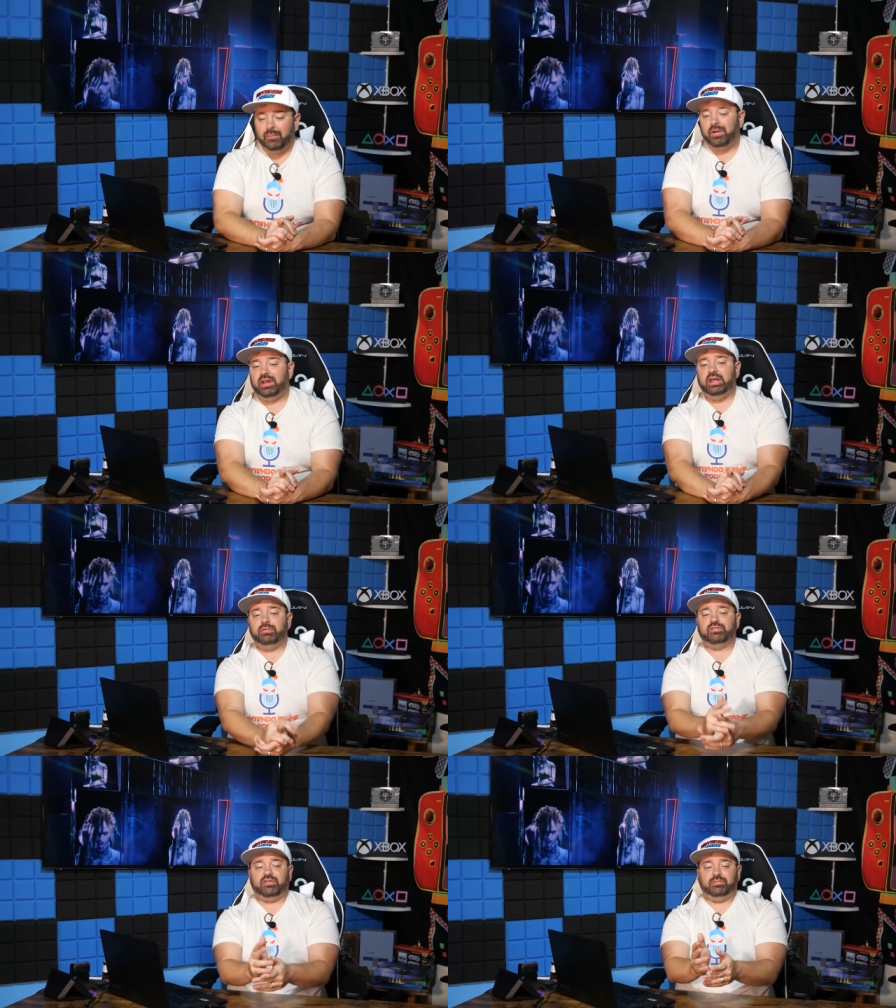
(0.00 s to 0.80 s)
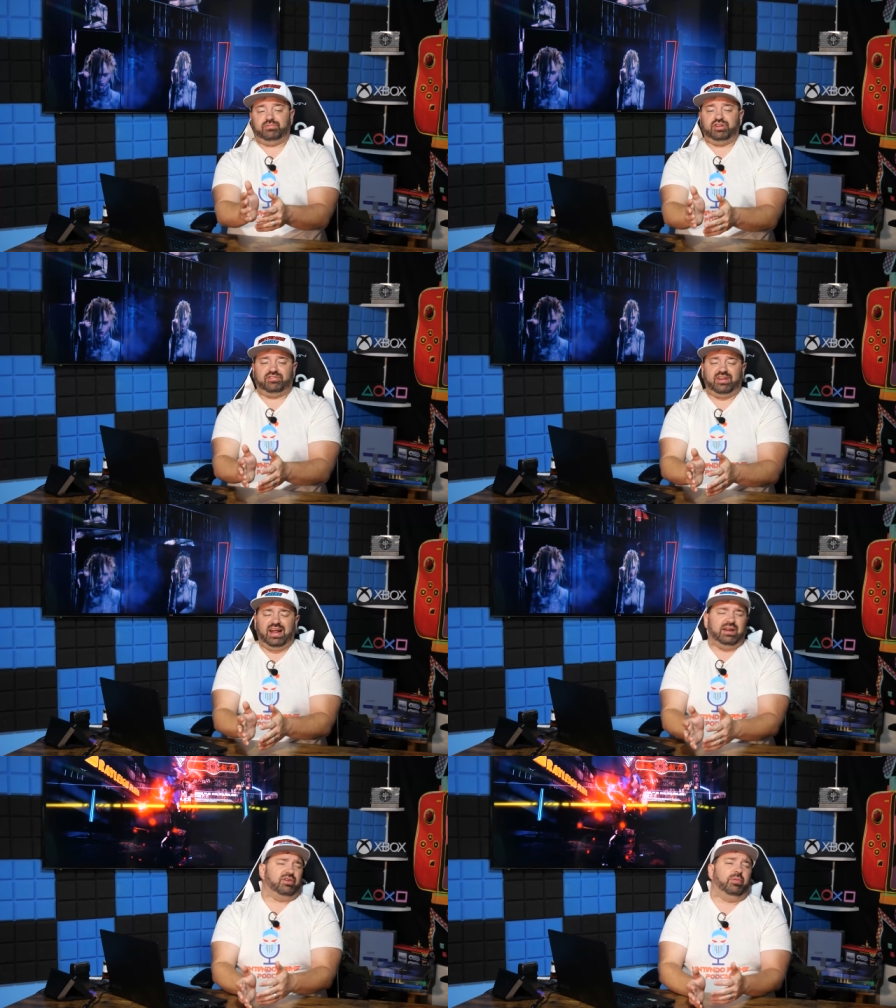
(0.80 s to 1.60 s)
But he was just,
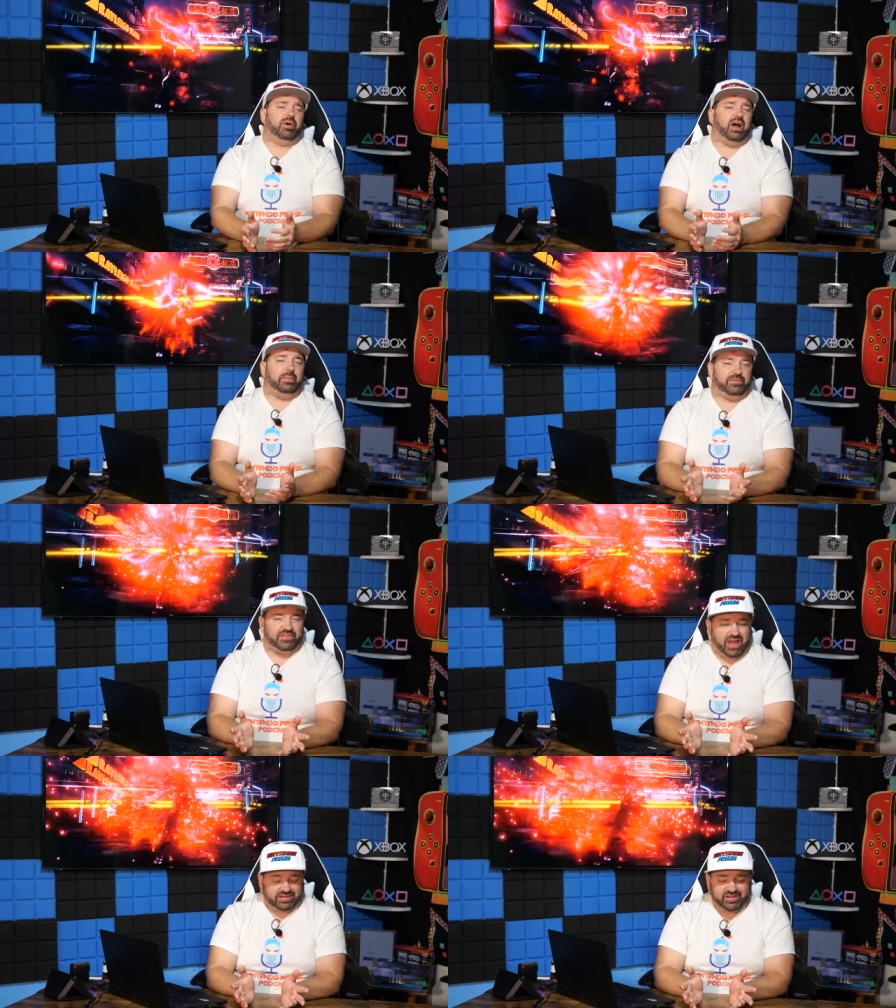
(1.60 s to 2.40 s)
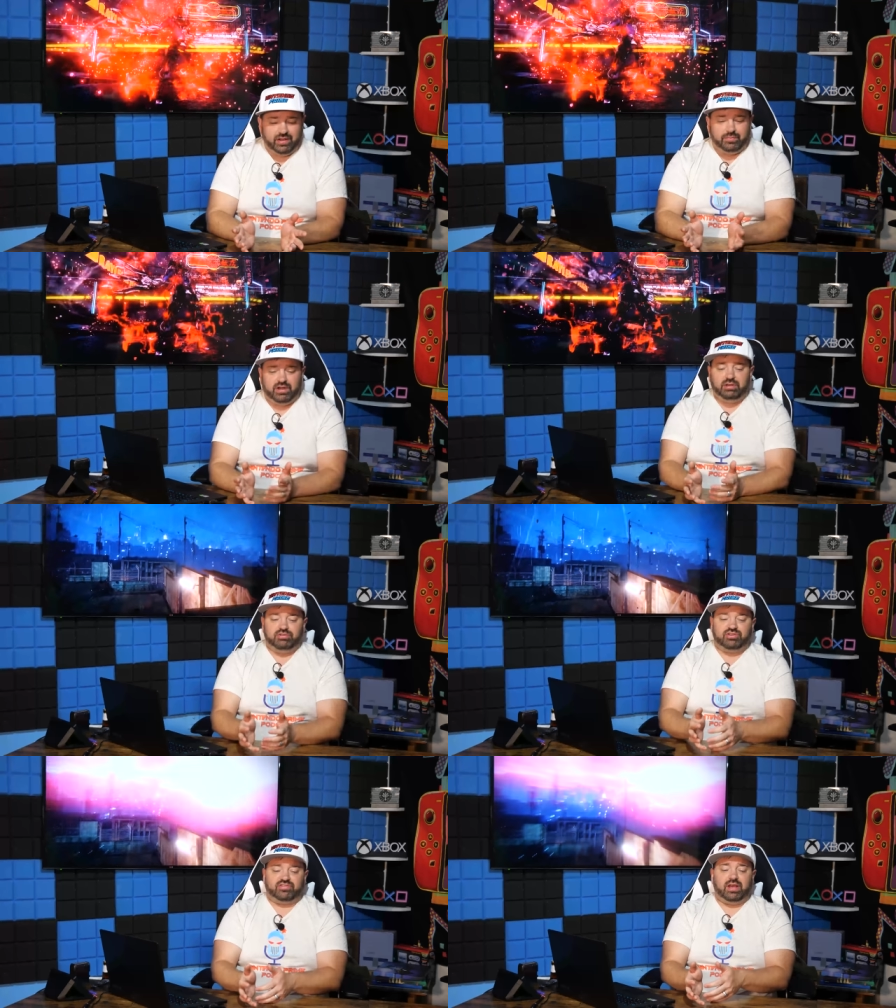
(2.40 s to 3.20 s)
I don't know what, upset, but he
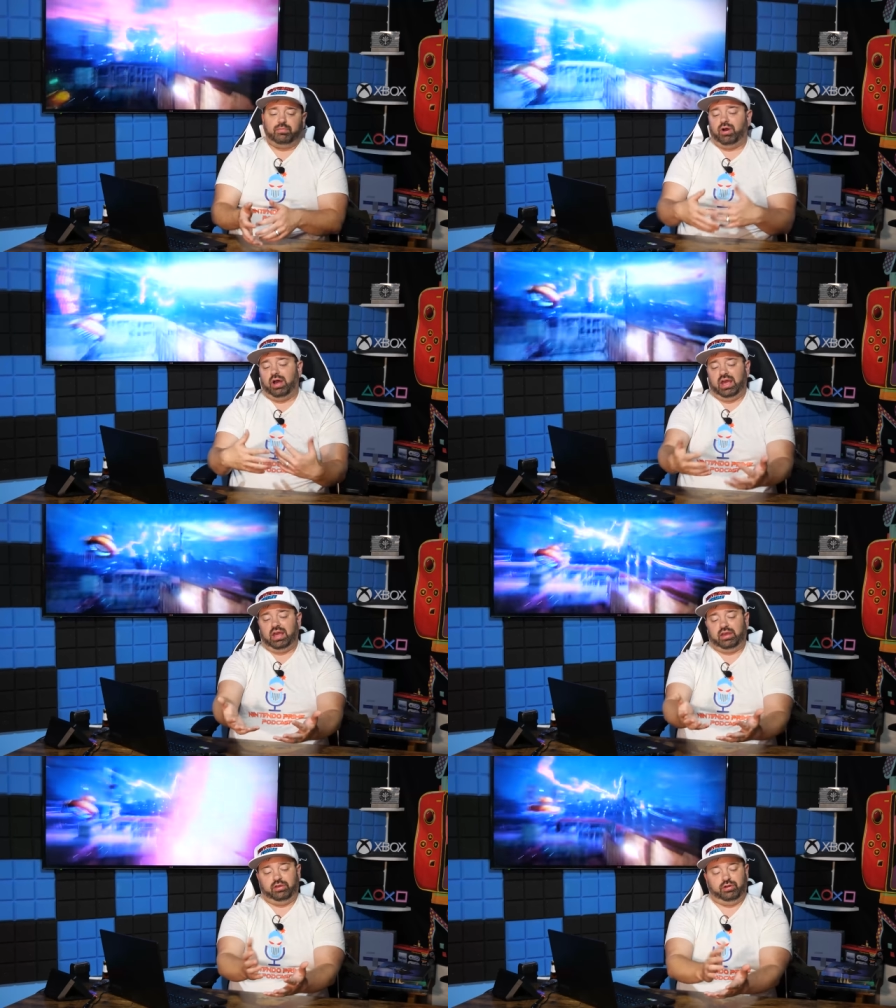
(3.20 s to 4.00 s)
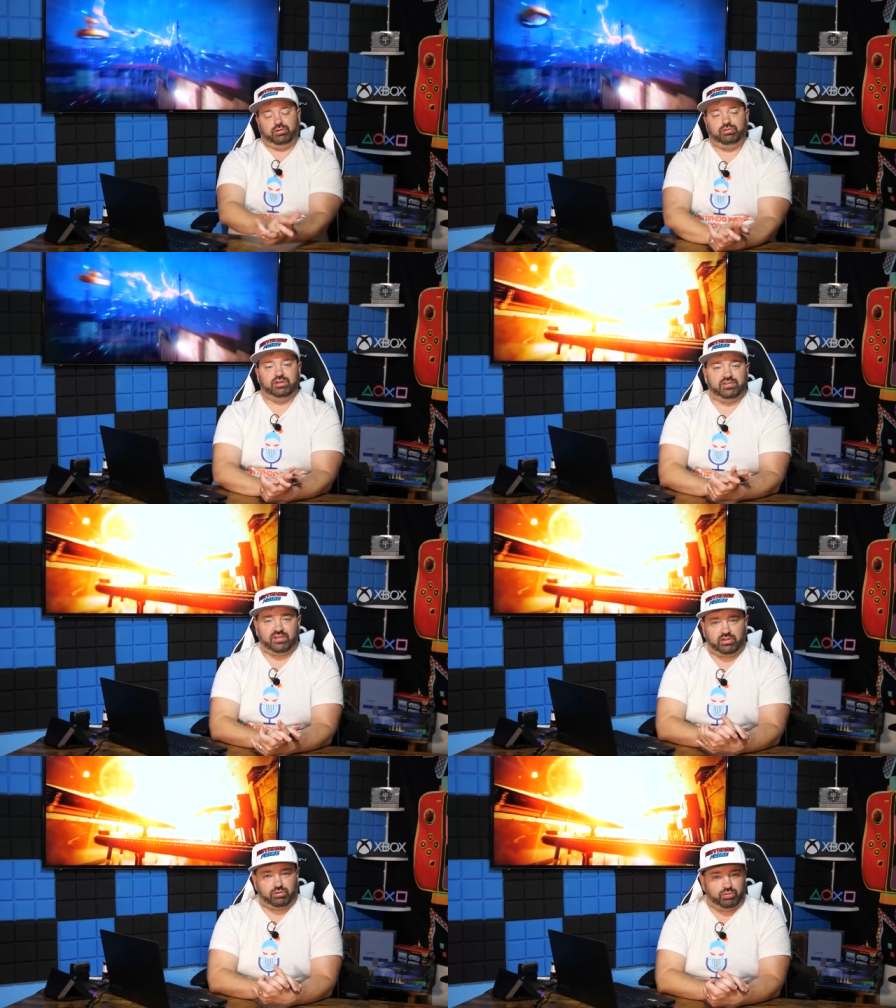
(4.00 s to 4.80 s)
was just saying, well, hey, you know, you did
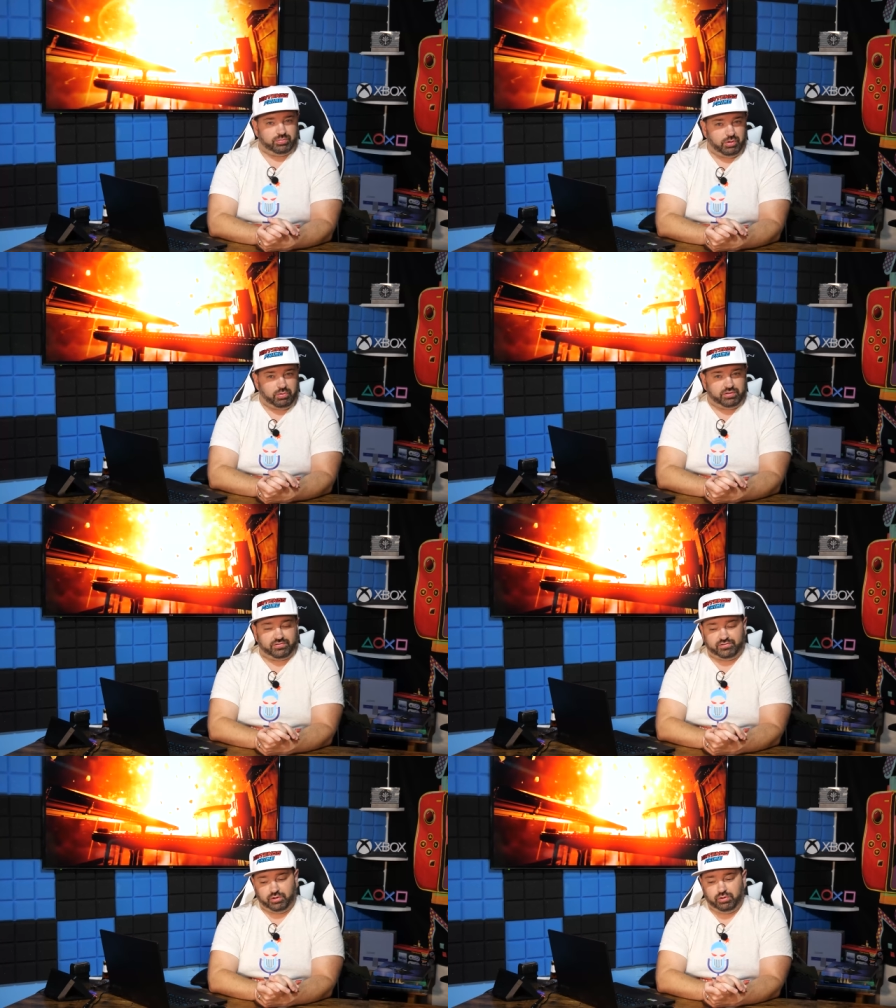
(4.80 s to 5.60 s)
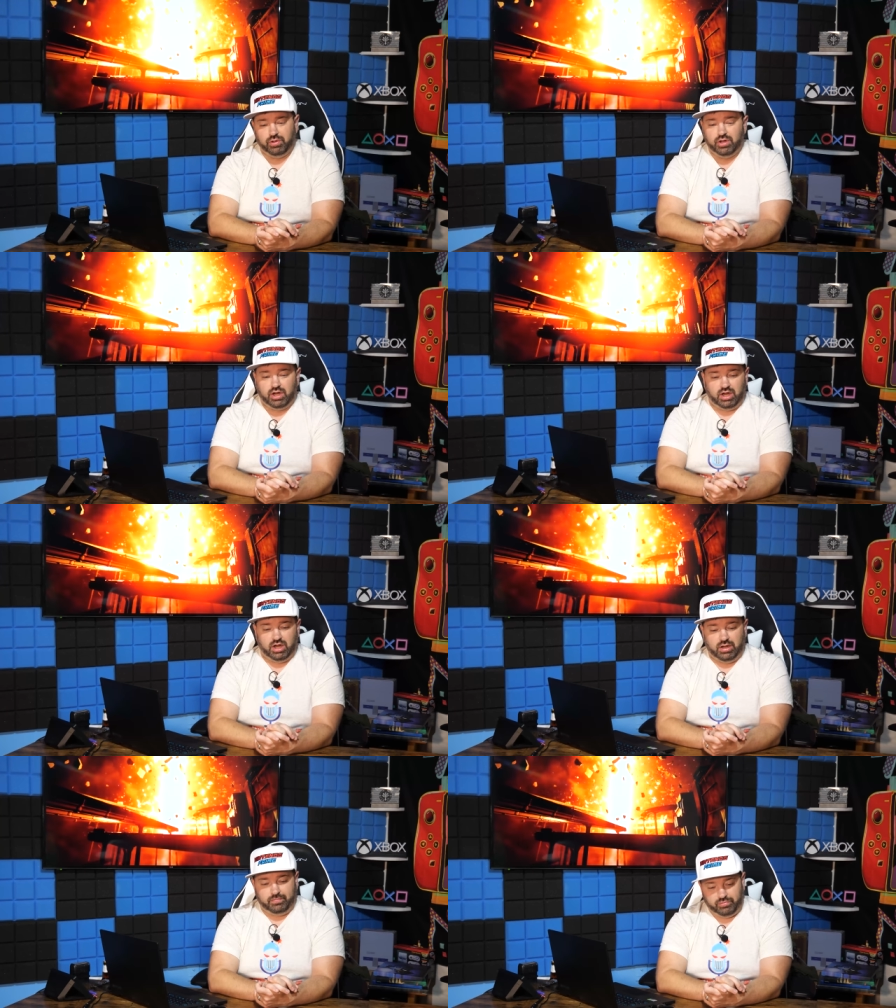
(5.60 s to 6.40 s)
say there would be one, so,
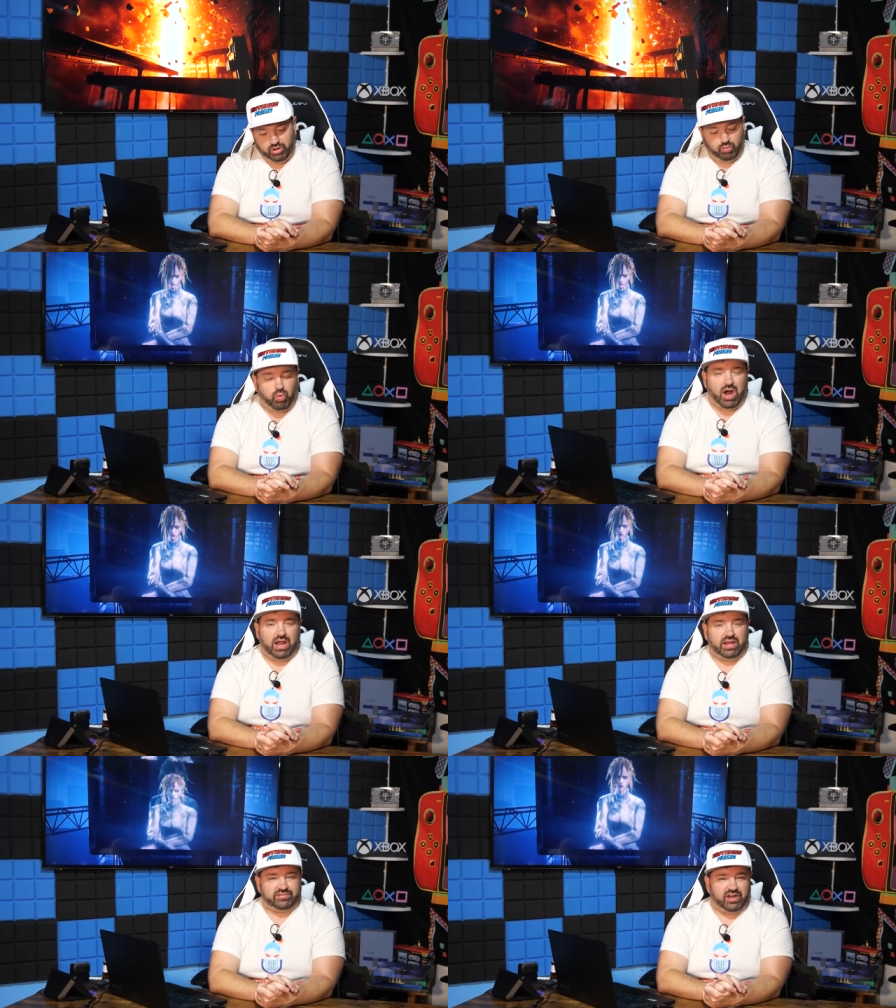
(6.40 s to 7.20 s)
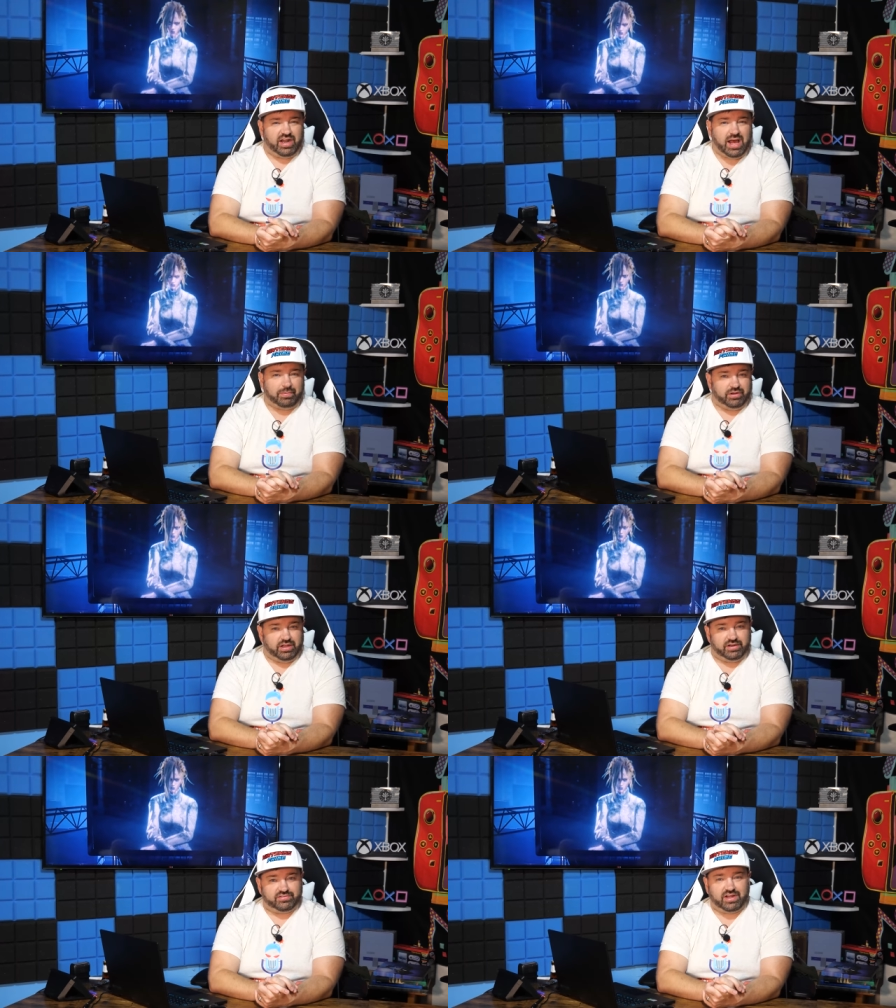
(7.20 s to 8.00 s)
um, you know, why hasn't it happened
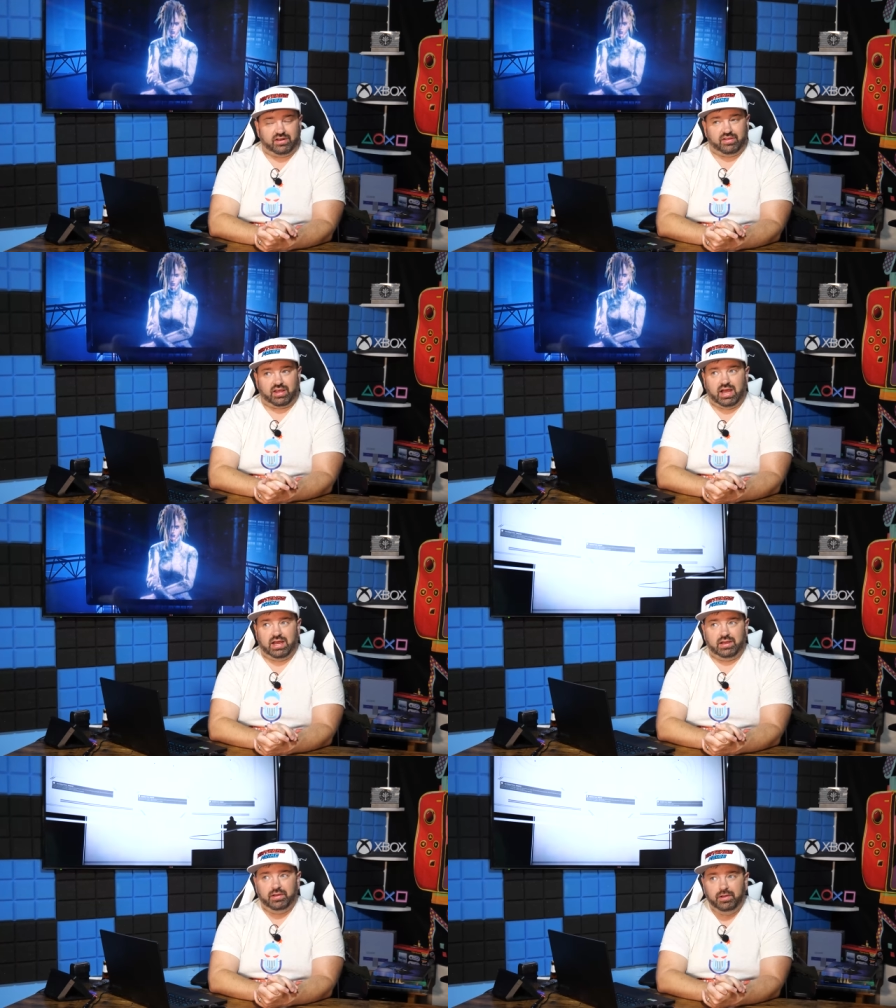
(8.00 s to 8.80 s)
yet? And it's kind of like, I,